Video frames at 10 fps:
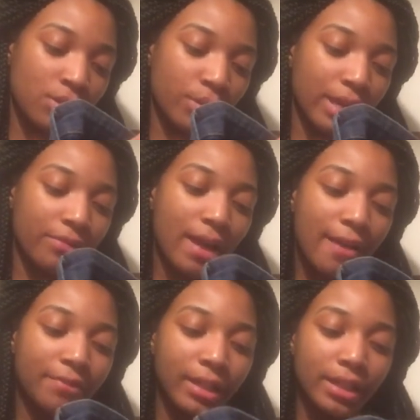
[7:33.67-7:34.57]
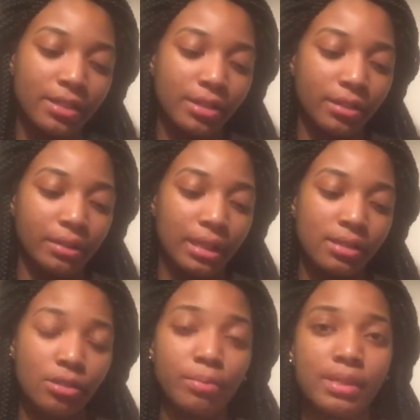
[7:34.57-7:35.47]
twenty-five thirty-two. They're
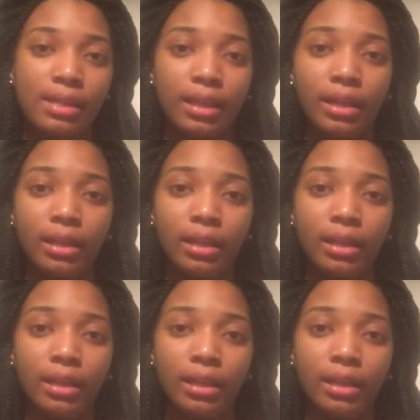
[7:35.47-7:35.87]
super skinny,